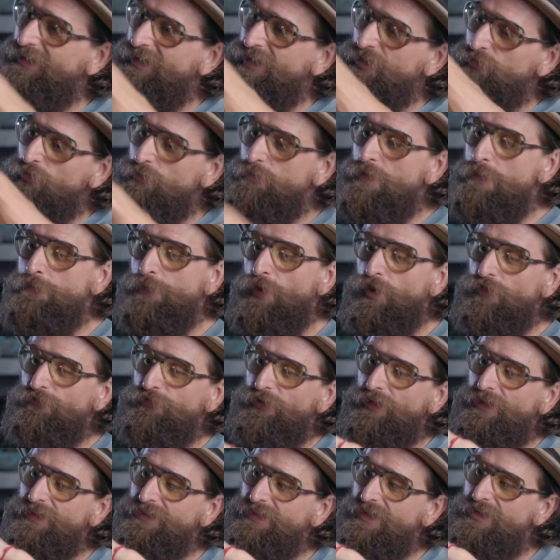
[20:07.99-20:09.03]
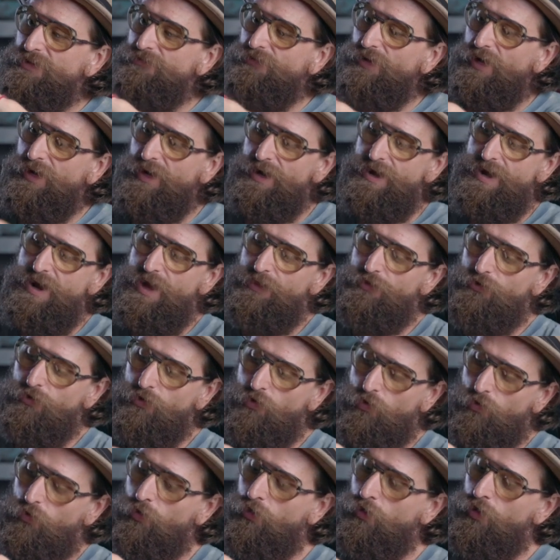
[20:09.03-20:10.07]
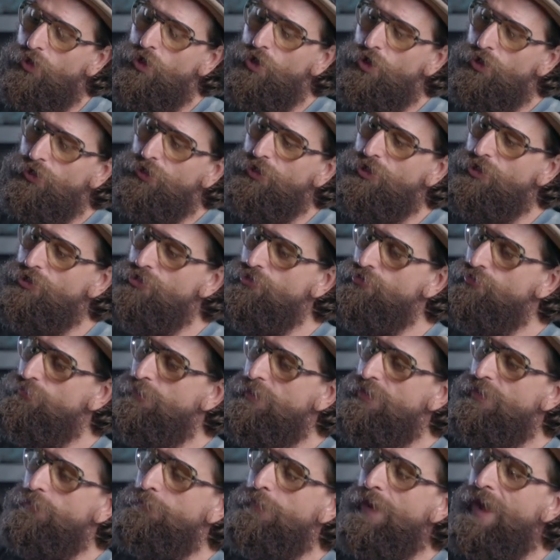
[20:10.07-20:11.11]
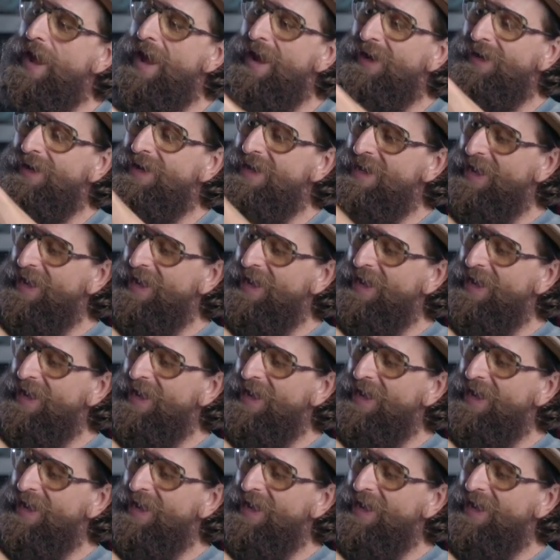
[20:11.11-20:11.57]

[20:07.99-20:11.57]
This would be perfect because then you've got another whole cube in the back